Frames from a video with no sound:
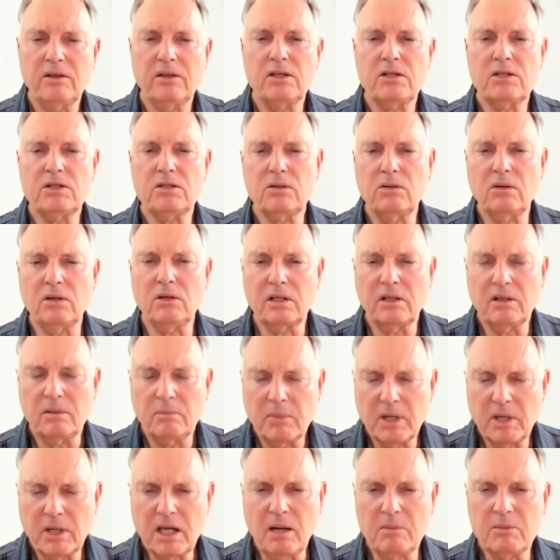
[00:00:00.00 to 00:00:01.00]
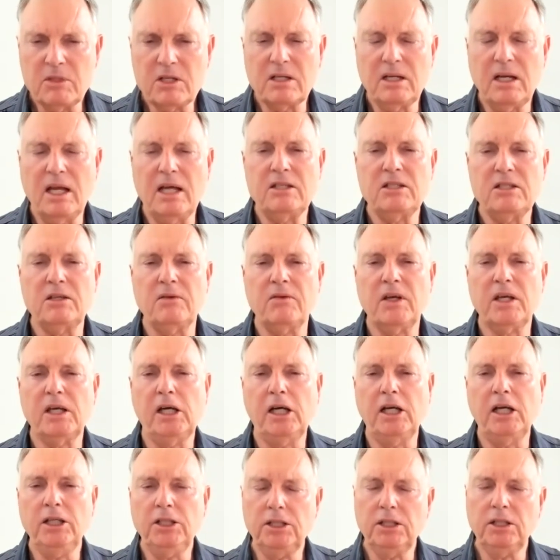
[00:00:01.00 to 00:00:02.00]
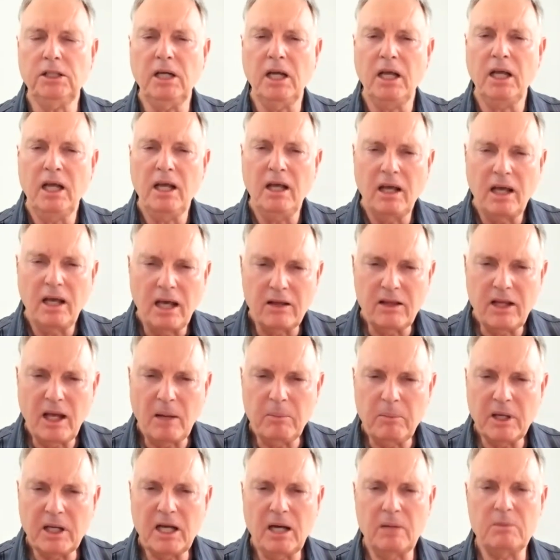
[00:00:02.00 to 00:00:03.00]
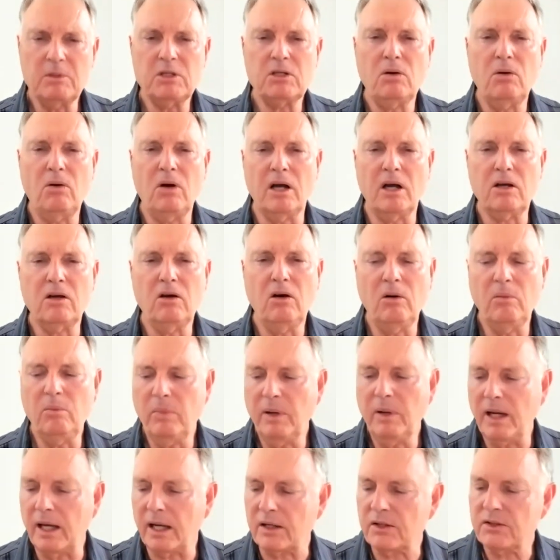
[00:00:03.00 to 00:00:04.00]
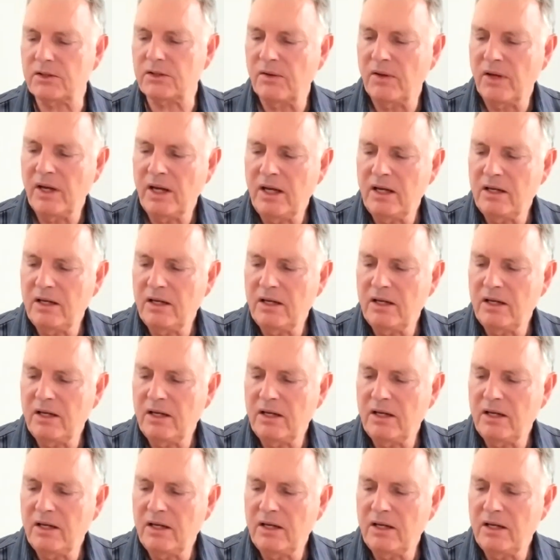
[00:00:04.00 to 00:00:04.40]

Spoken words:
The sort becomes classification, and that becomes quite complex.